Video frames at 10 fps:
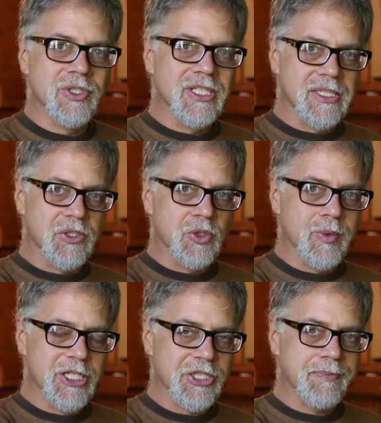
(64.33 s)
shooting
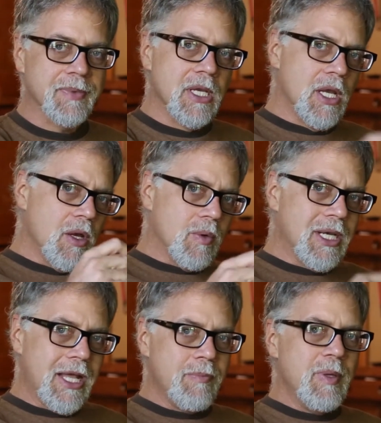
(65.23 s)
situation.
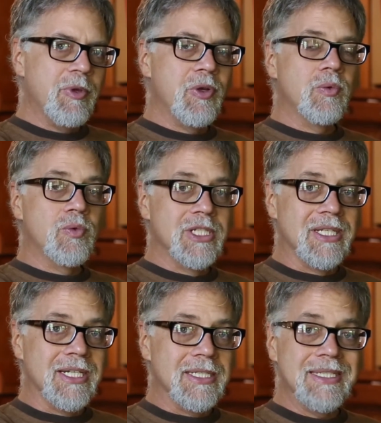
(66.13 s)
What a lot of people don't
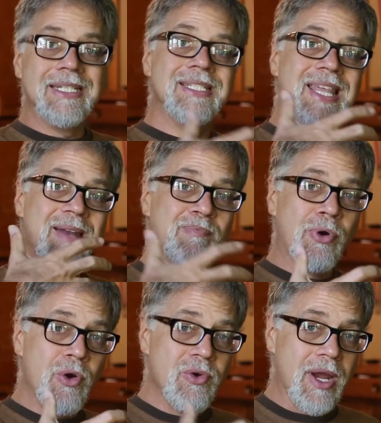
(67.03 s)
realize is that
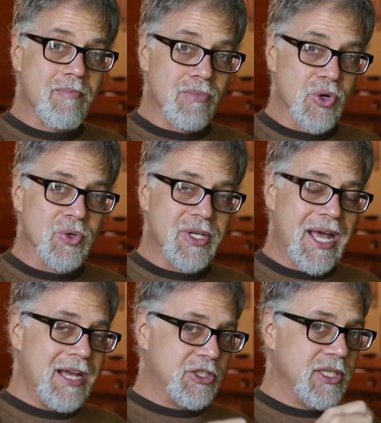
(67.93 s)
program mode
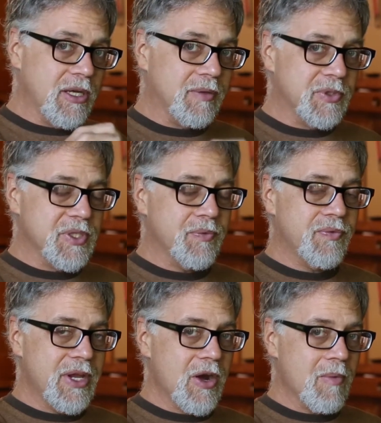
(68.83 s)
actually offers a
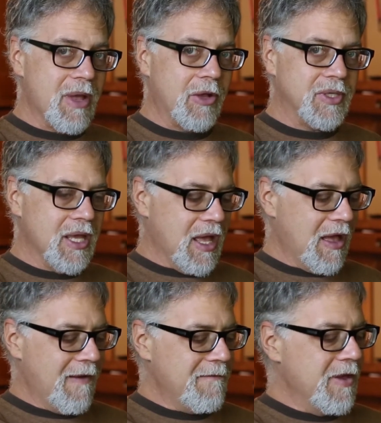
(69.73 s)
fair amount
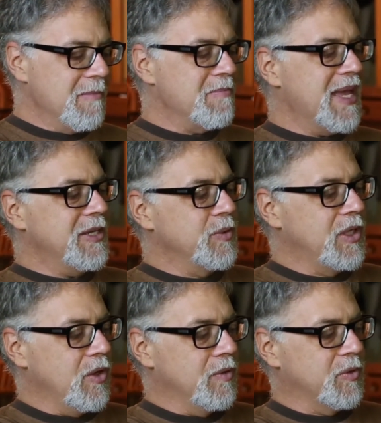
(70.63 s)
of
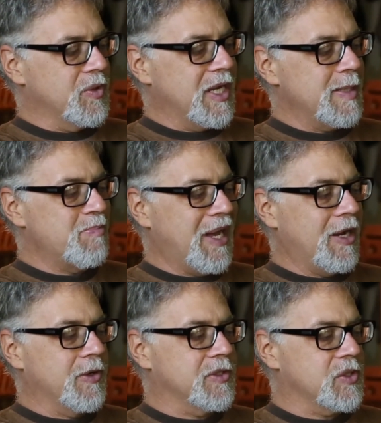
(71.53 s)
manual override
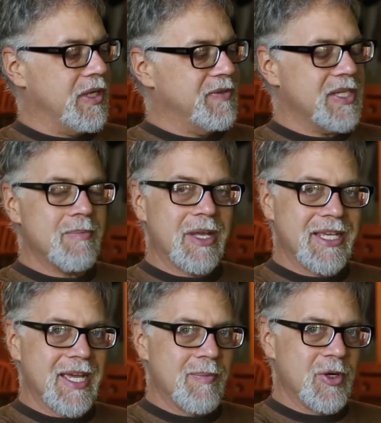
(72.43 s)
power. So I've set my
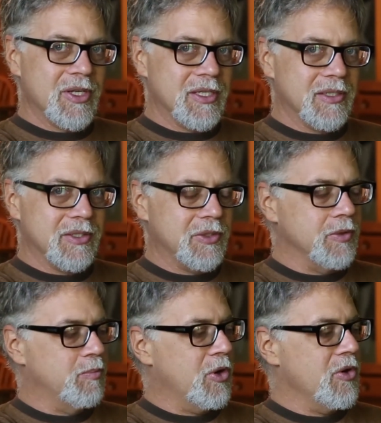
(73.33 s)
camera
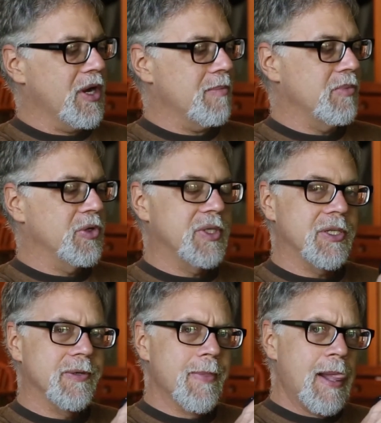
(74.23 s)
into program mode
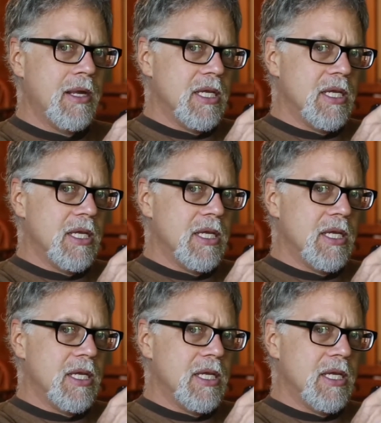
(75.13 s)
here.